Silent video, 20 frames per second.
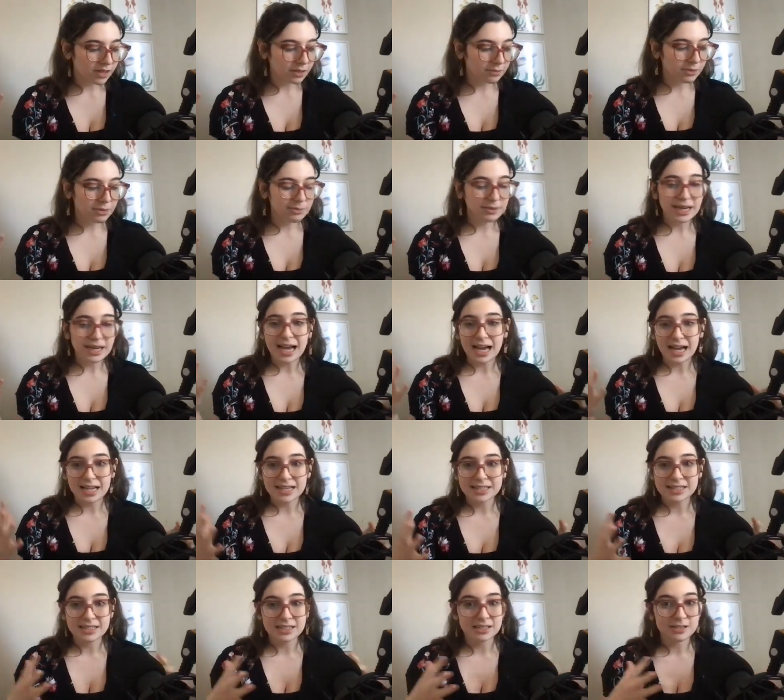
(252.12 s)
maybe
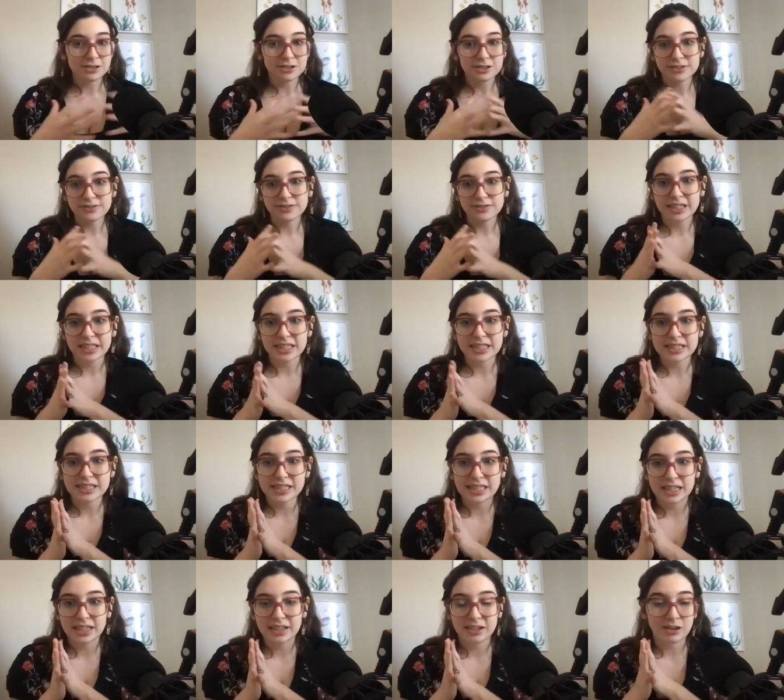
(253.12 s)
has these certificates
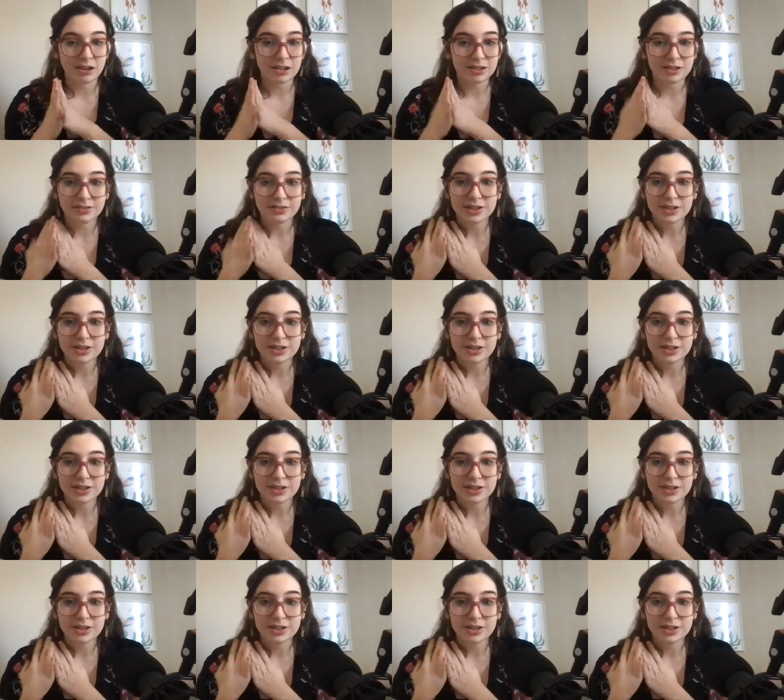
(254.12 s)
in all of